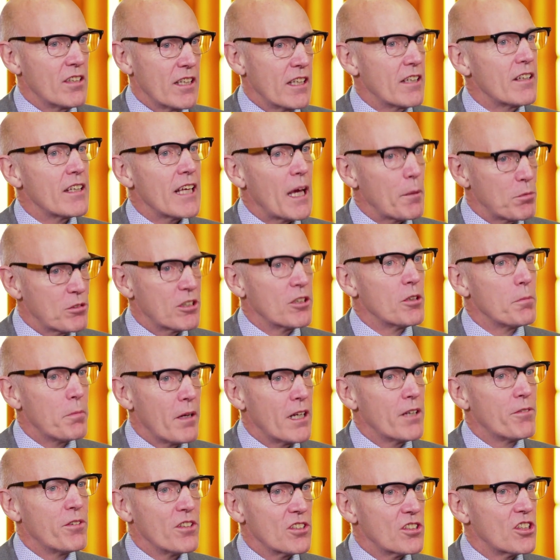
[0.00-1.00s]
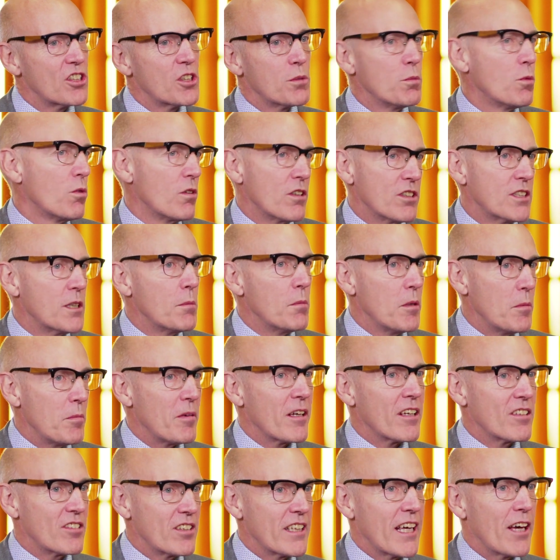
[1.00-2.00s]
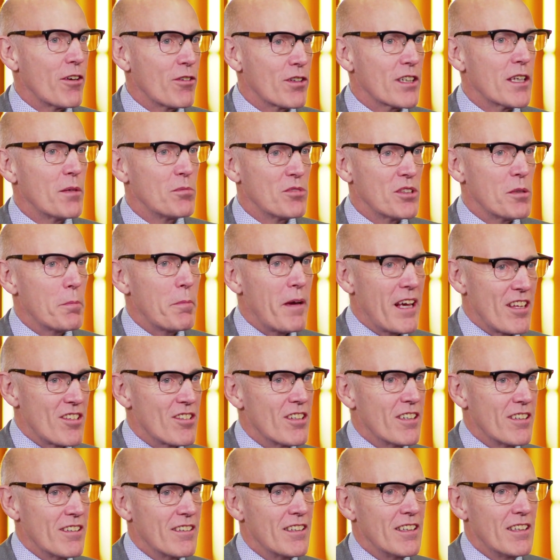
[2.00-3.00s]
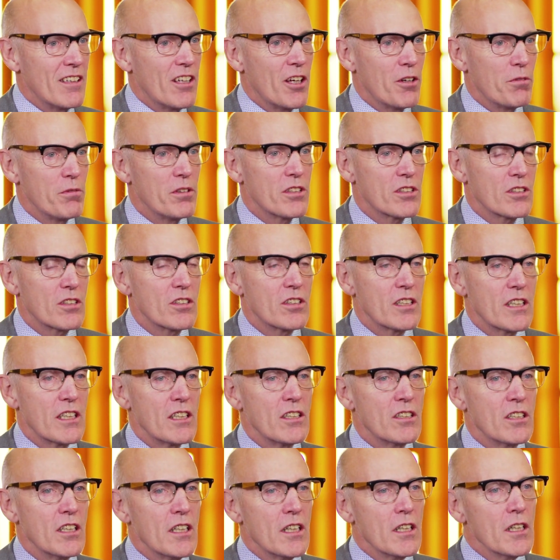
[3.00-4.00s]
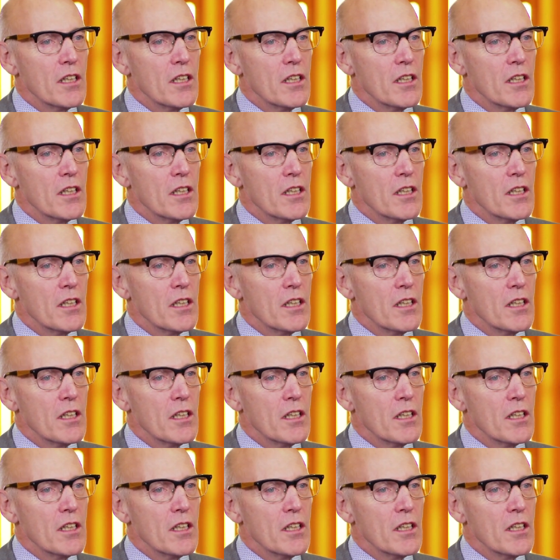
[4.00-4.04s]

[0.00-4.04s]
The absolute benefits are smaller simply because the outcomes are better in low-risk disease.